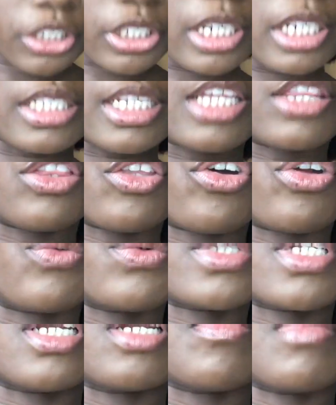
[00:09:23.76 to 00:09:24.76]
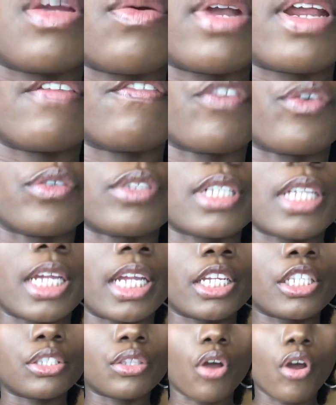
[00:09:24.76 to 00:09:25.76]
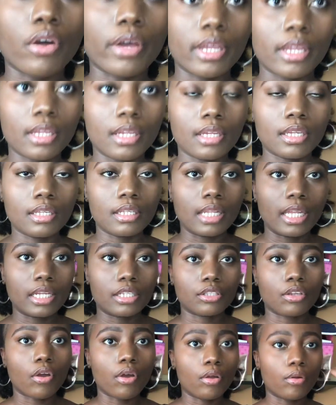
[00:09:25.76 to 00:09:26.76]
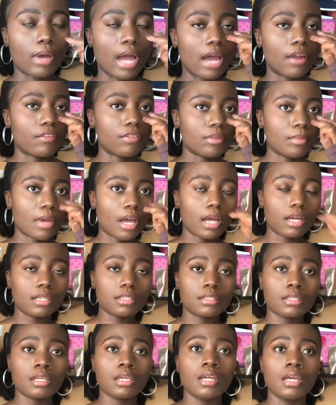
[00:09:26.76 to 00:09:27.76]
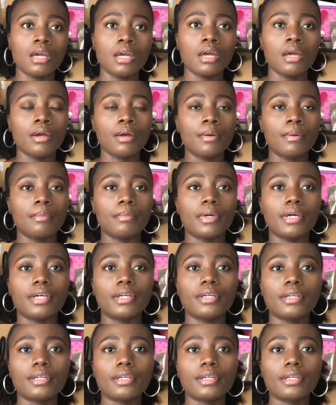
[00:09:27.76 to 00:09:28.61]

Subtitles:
as I thought it was gonna be when I first saw it out of the box. But